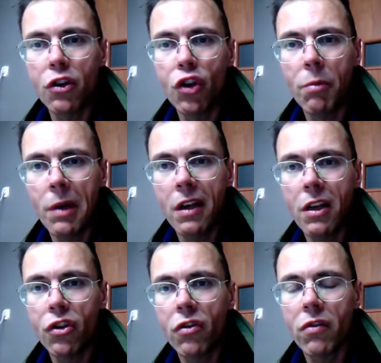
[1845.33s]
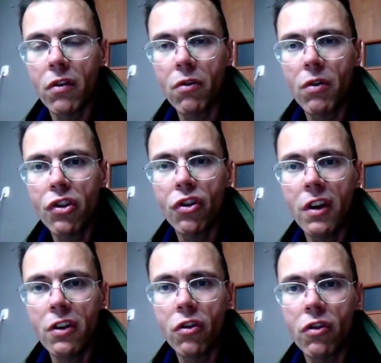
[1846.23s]
German agent, Russian
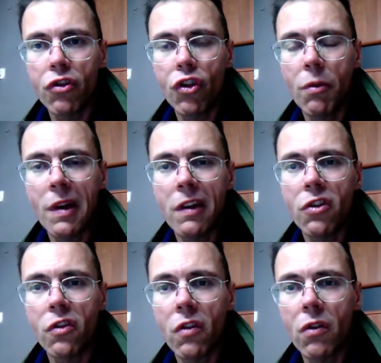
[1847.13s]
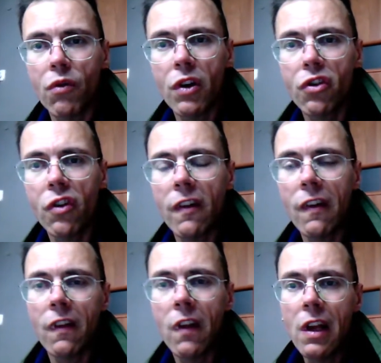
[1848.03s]
agent, German agent, Russian
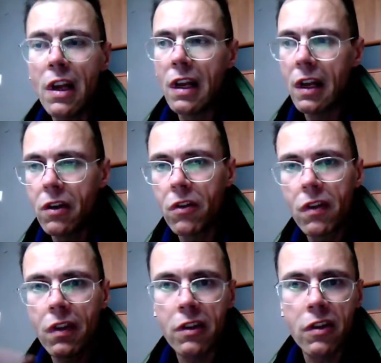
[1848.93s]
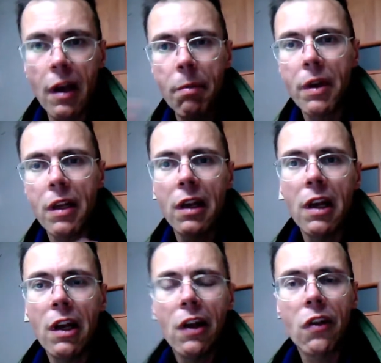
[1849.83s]
agent, and you don't think that's happening
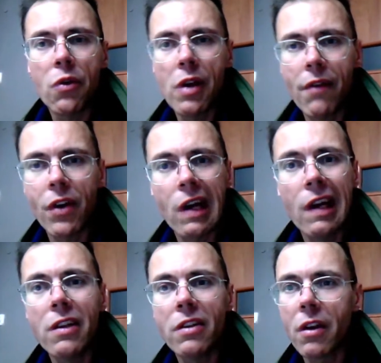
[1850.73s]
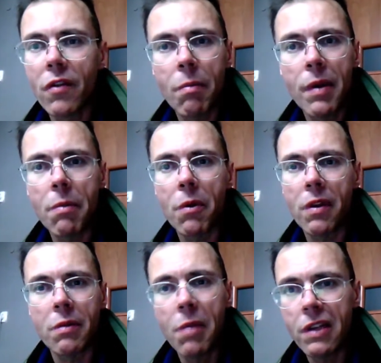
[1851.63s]
you have a cleansing of the people
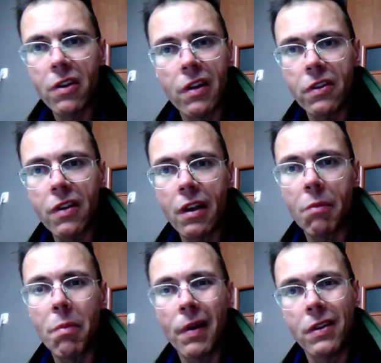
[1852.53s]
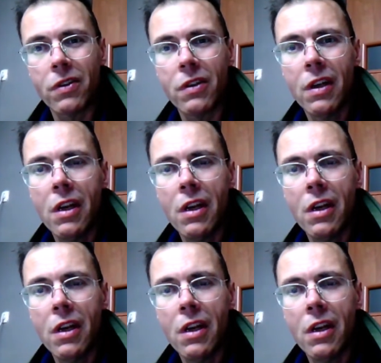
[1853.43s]
that basically is taking place.